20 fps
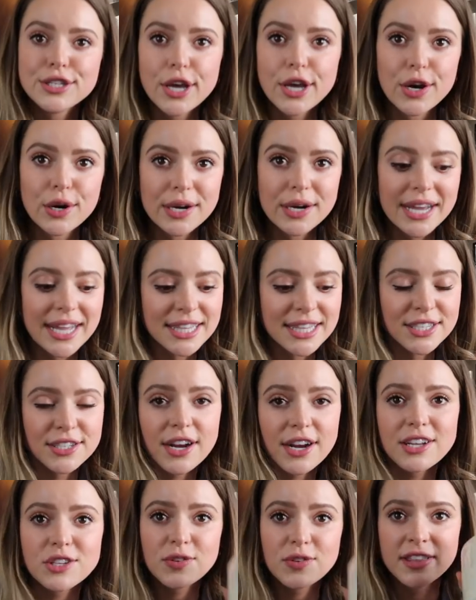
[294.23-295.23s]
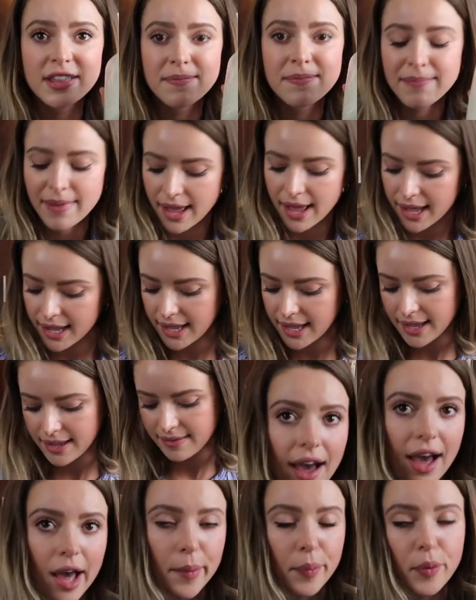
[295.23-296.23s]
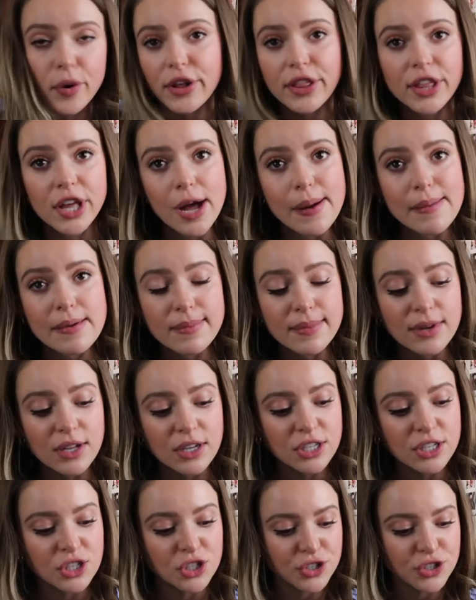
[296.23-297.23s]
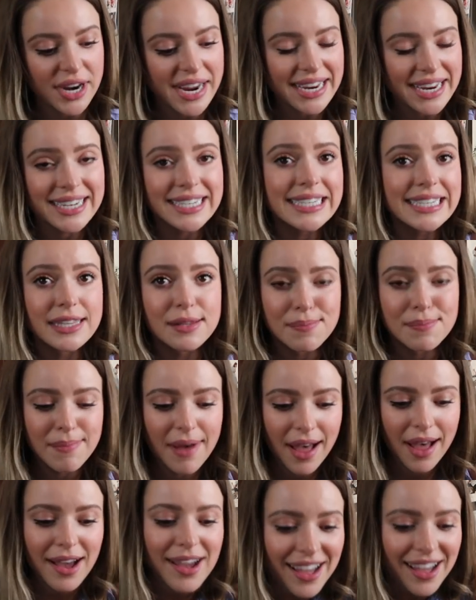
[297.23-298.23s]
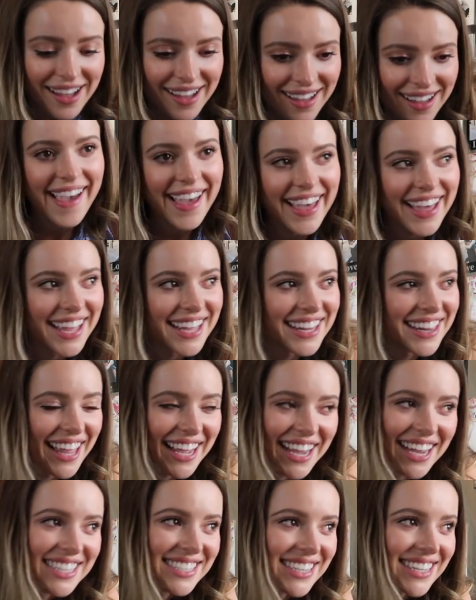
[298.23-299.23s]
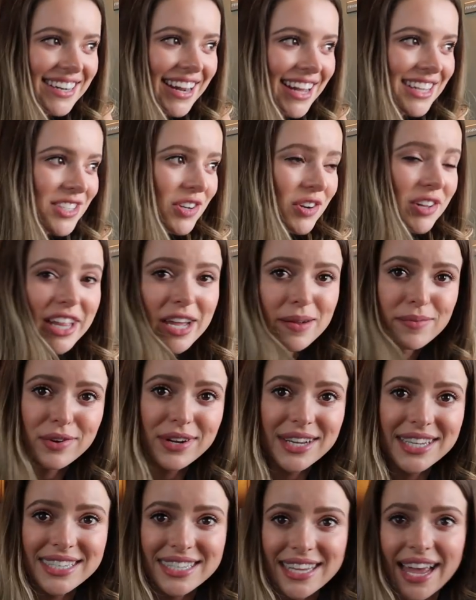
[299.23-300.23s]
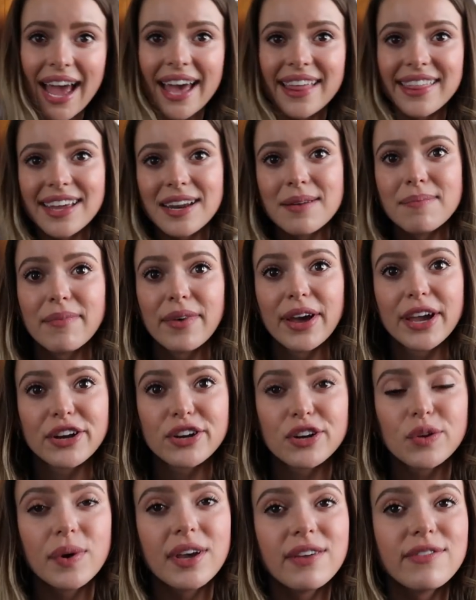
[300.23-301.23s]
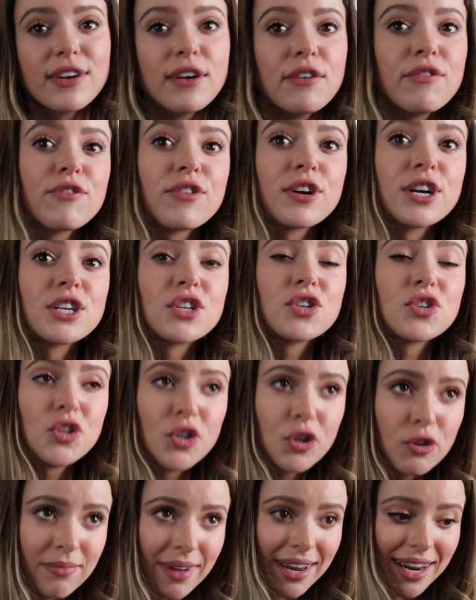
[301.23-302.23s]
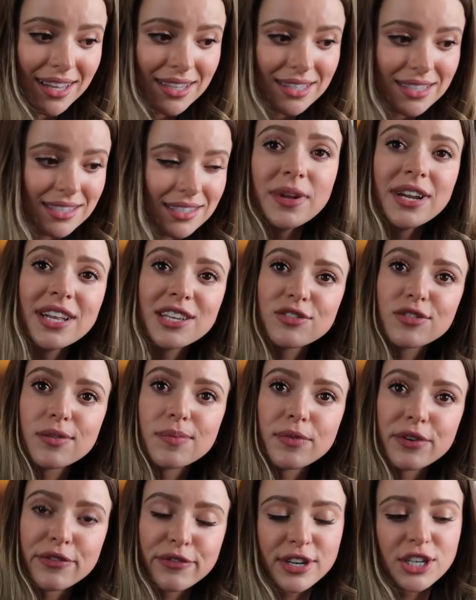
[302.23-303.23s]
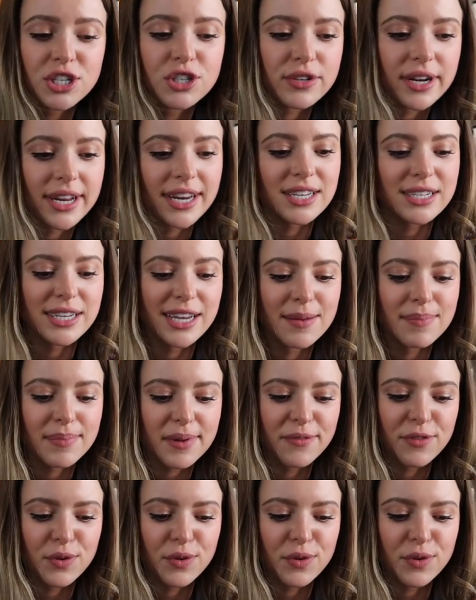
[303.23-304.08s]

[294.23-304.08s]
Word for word: So it starts with a mug. I pour the almond milk straight into the mug and like I said, not so glamorous. I then microwave it for two minutes. Minutes from refrigerated temp.